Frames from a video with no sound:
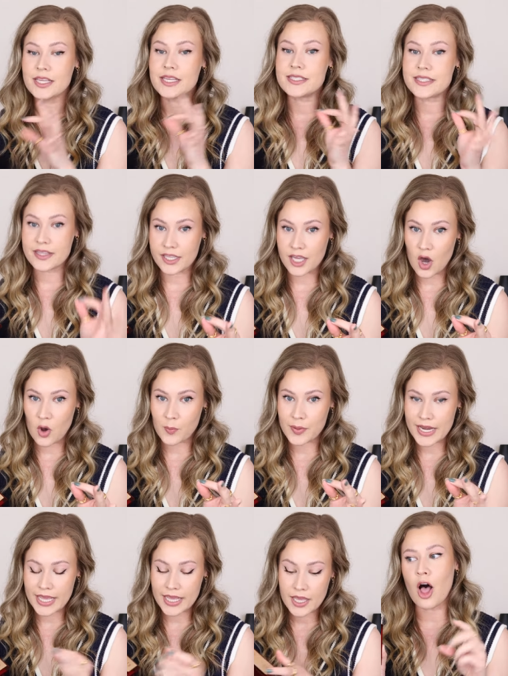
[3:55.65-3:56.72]
is in the
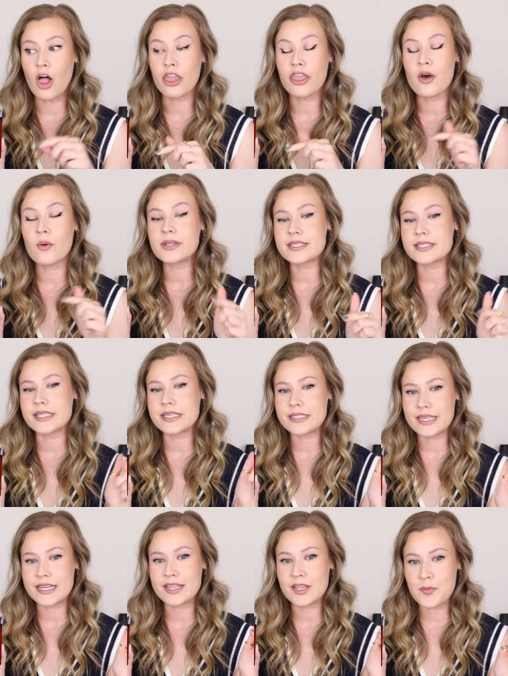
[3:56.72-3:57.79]
opening. Although it's
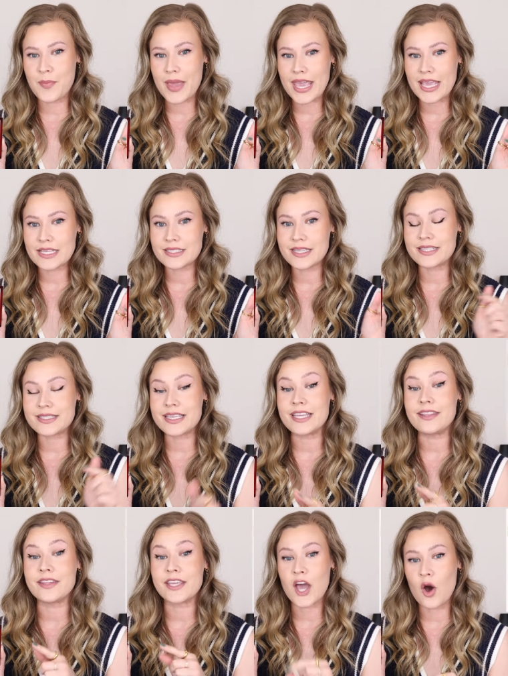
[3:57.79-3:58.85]
listed in the base, it's
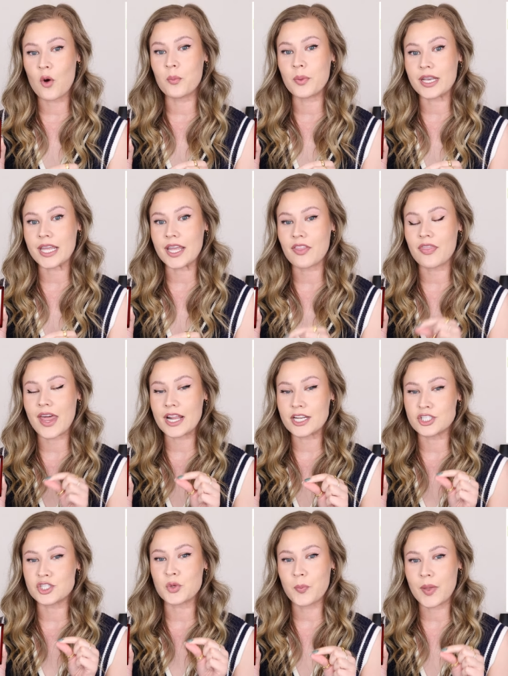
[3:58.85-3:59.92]
in the opening that I
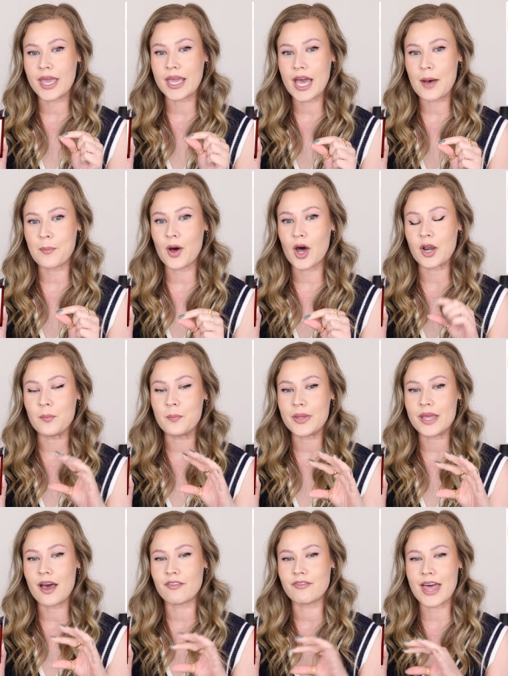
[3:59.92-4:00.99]
do pick up on a
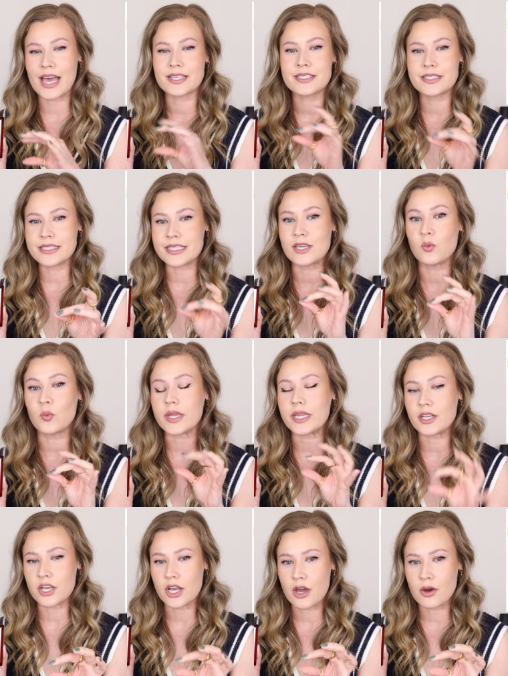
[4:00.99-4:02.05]
bit of that
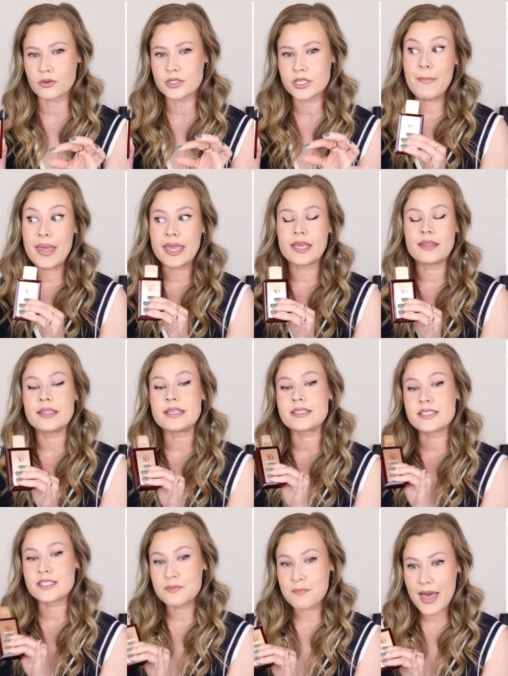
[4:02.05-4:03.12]
seaweed note, making this
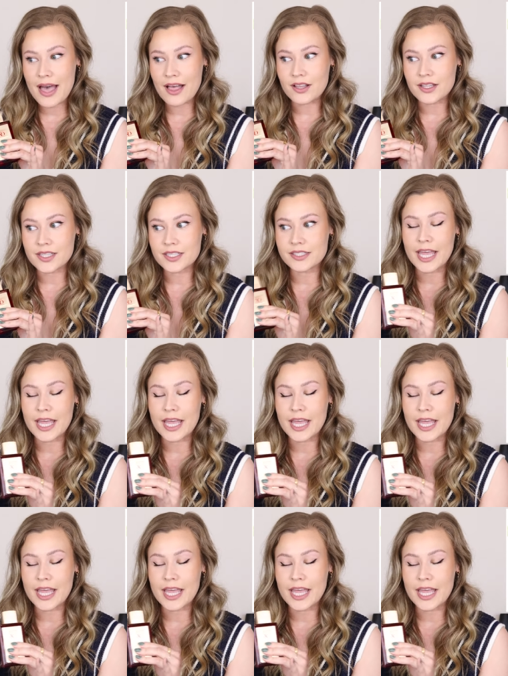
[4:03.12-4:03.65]
smell